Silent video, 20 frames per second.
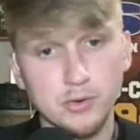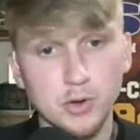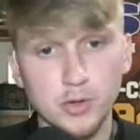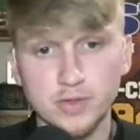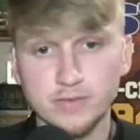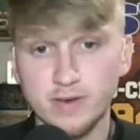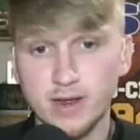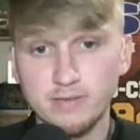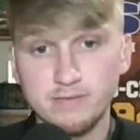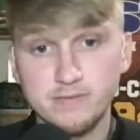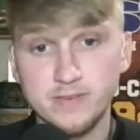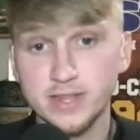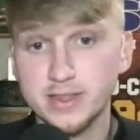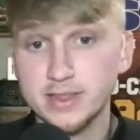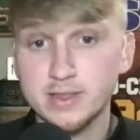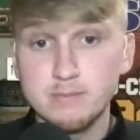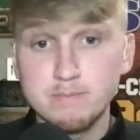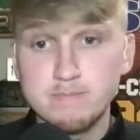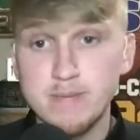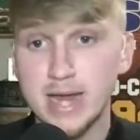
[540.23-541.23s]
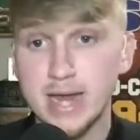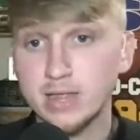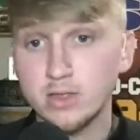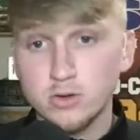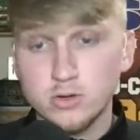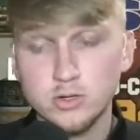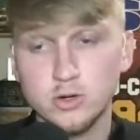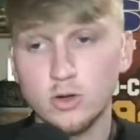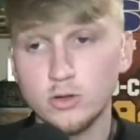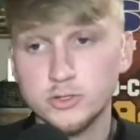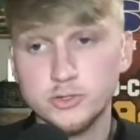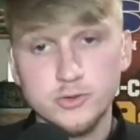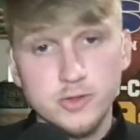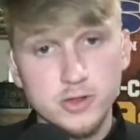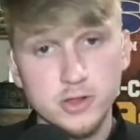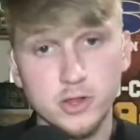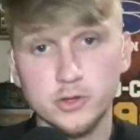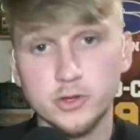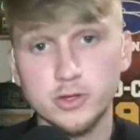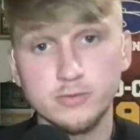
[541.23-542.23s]
I don't know that if I fit the Baylor
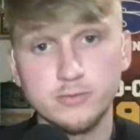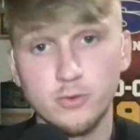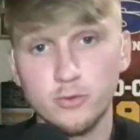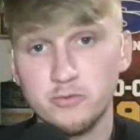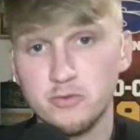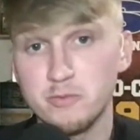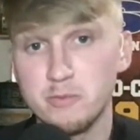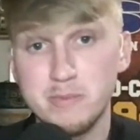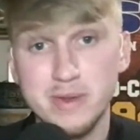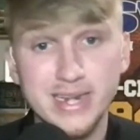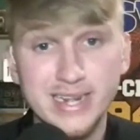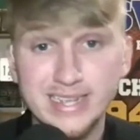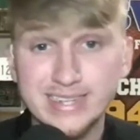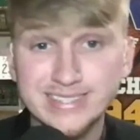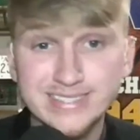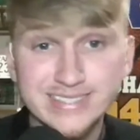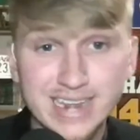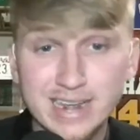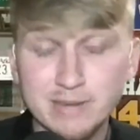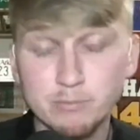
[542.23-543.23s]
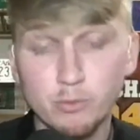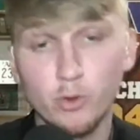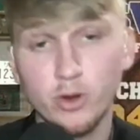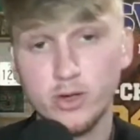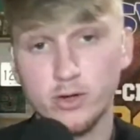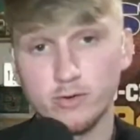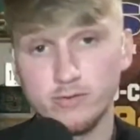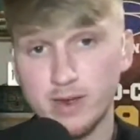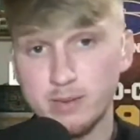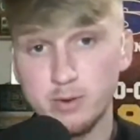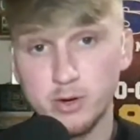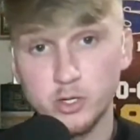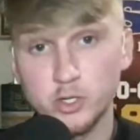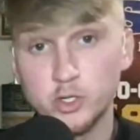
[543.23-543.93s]
culture they're looking for from a media standpoint, or if